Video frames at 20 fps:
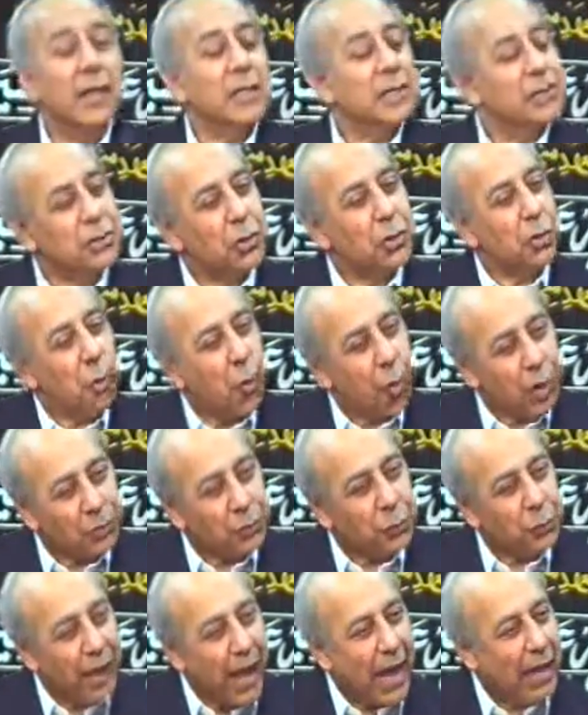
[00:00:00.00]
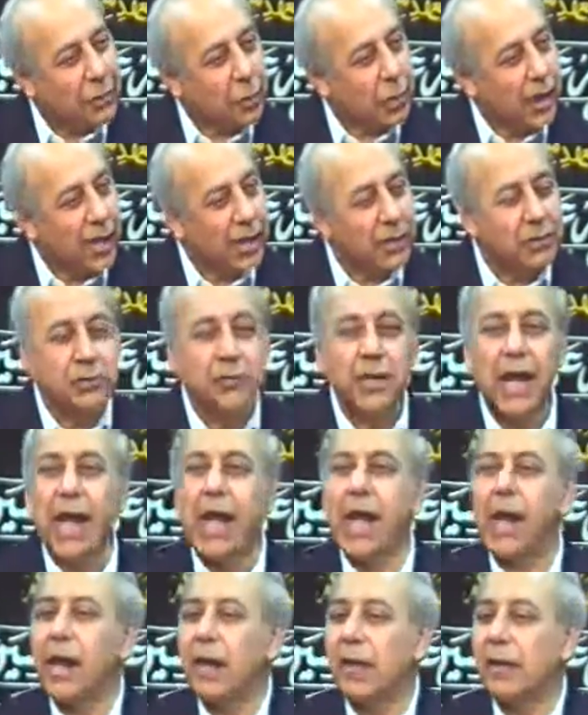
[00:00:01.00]
So what we are doing
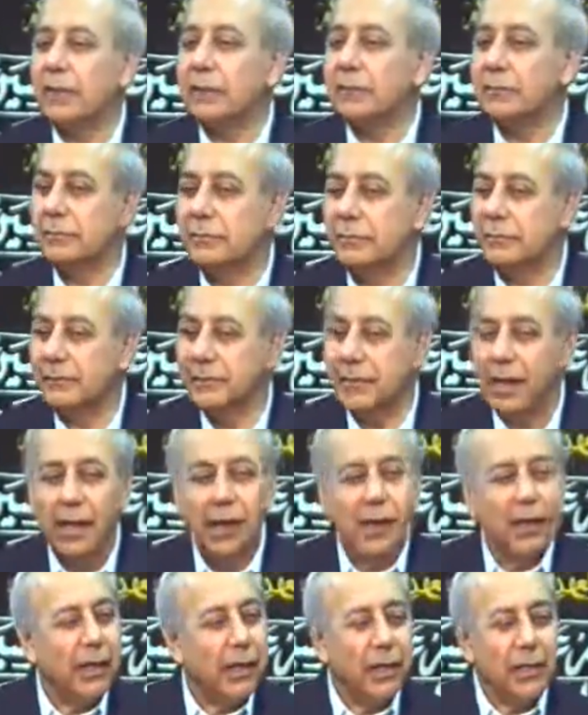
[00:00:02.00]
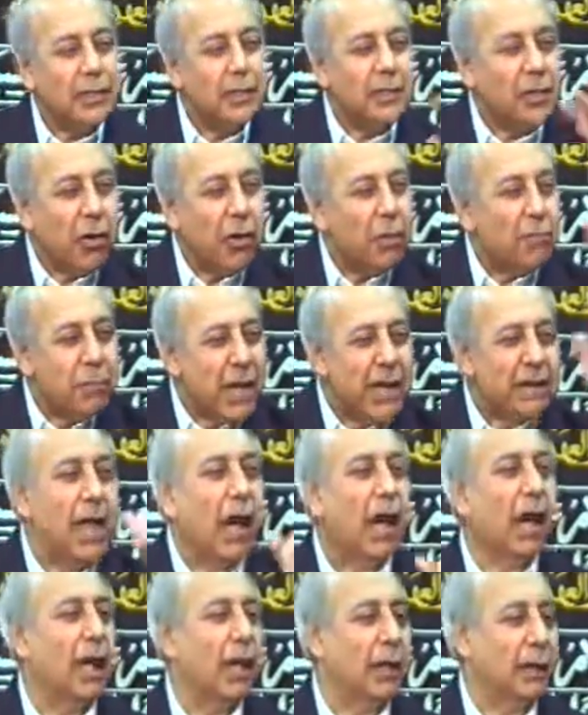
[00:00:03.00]
today is no
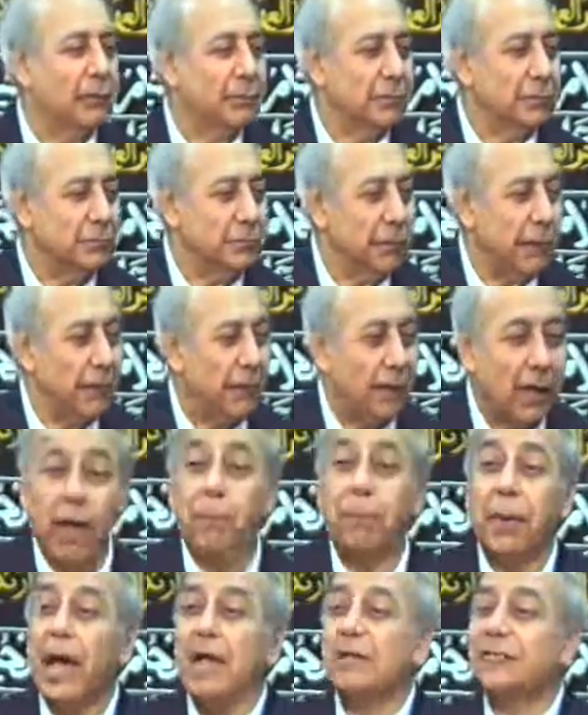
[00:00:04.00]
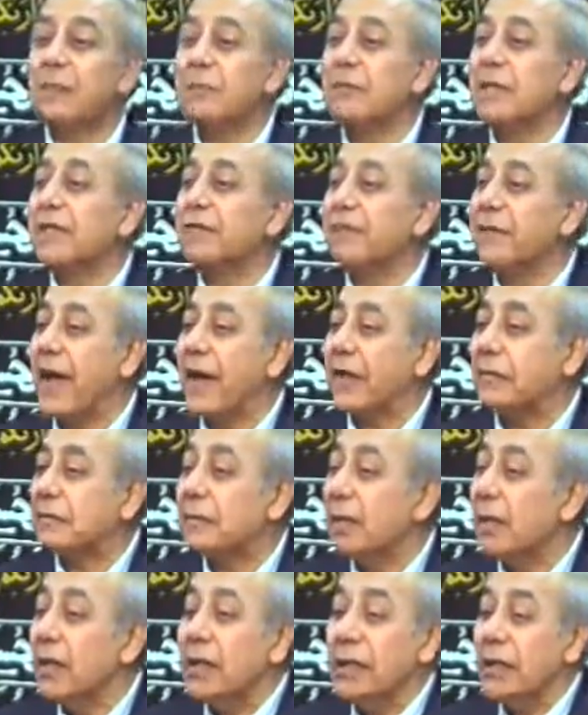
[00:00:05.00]
bid'ah, apart from the fact
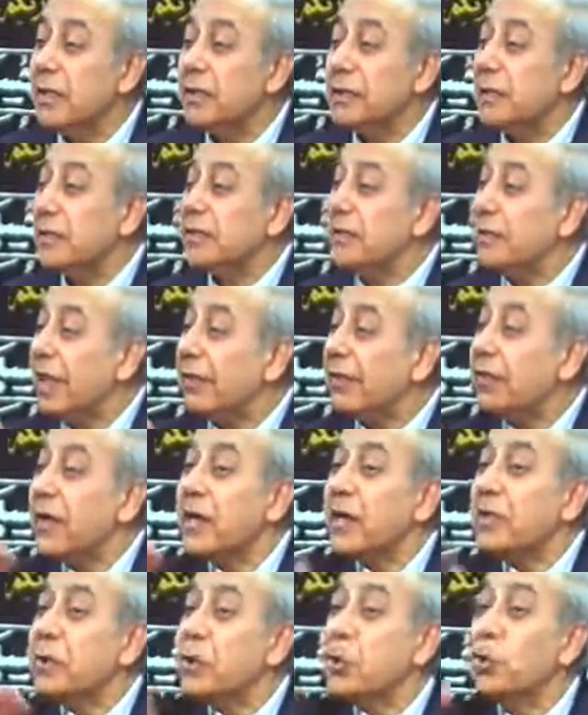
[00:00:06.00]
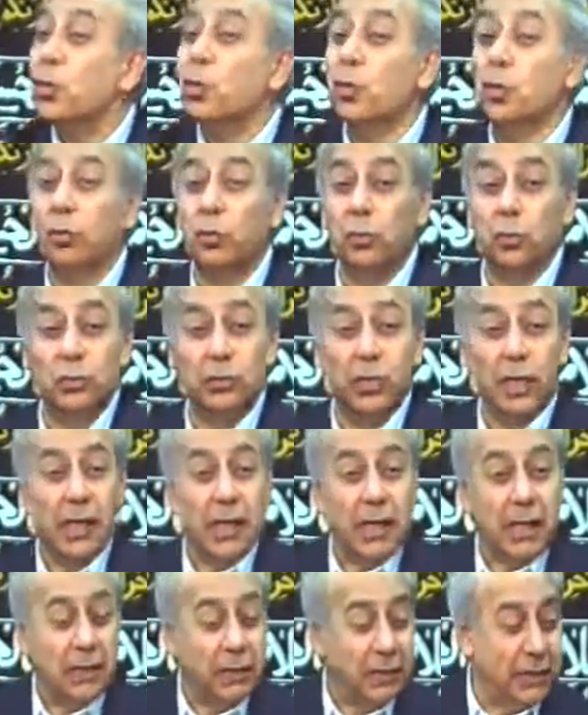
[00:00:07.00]
it is nothing new.
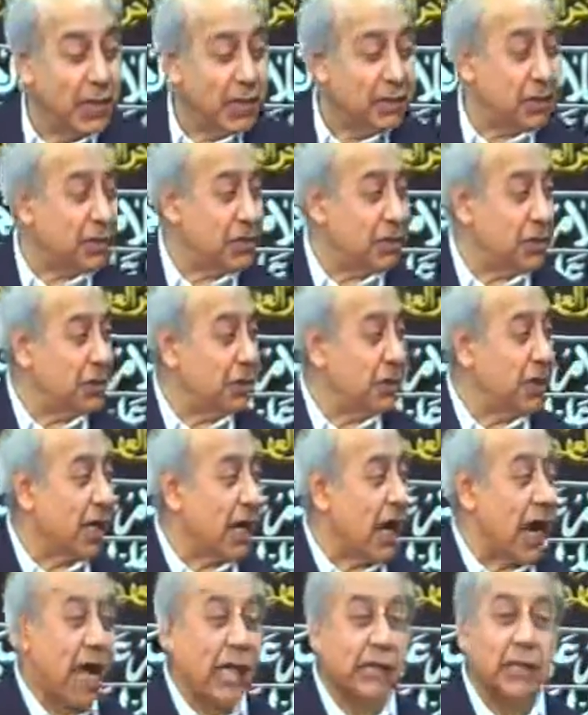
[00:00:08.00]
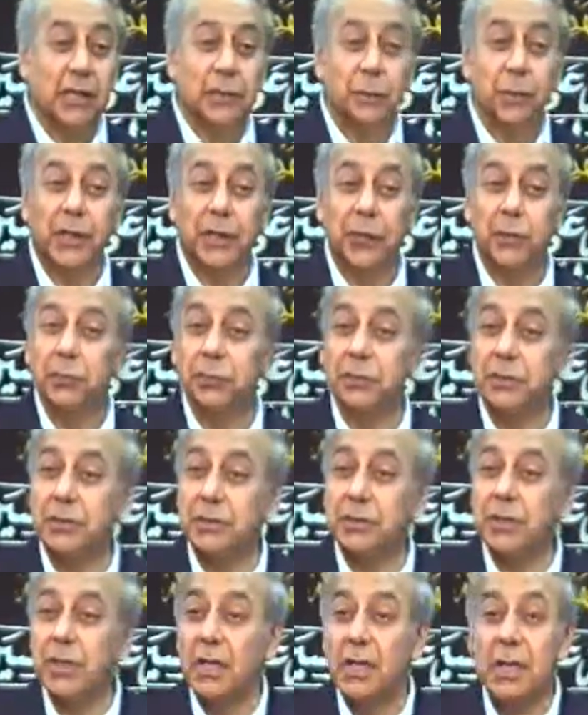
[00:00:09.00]
This God that we
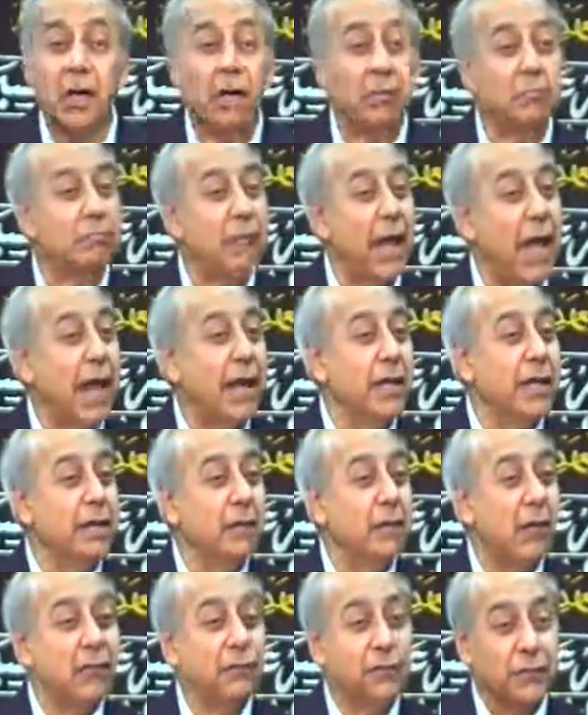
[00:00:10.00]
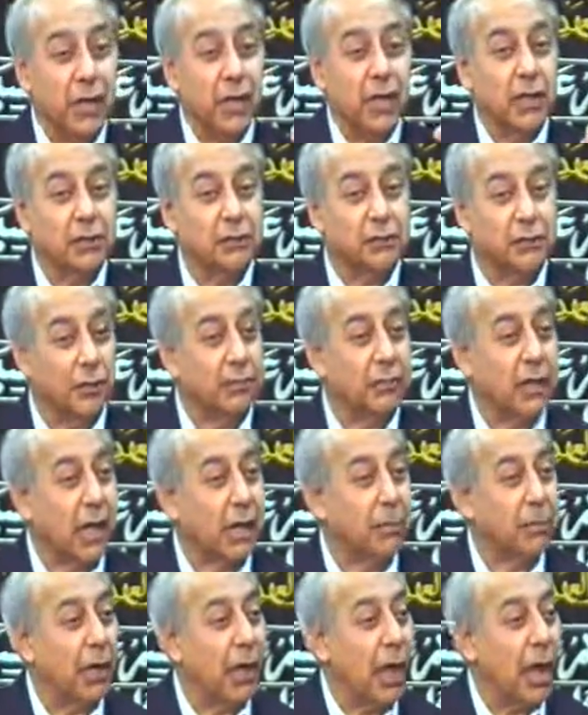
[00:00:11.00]
use, made of earth from
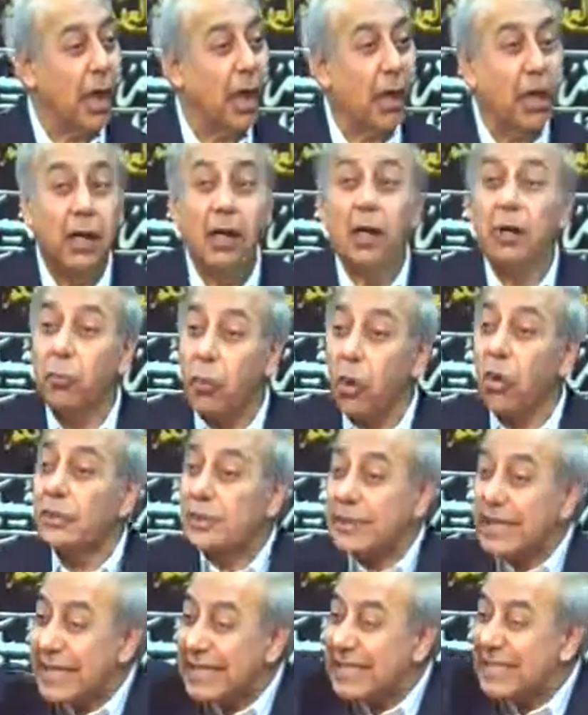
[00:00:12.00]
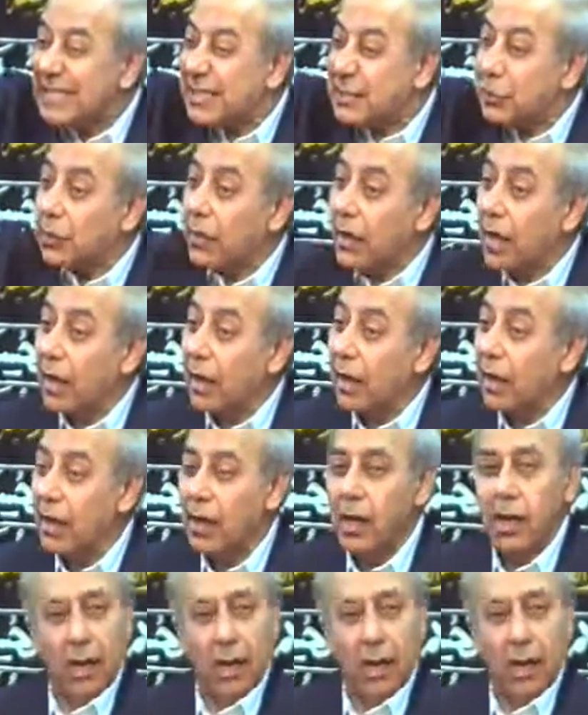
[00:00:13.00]
Karbala, was his sunnah.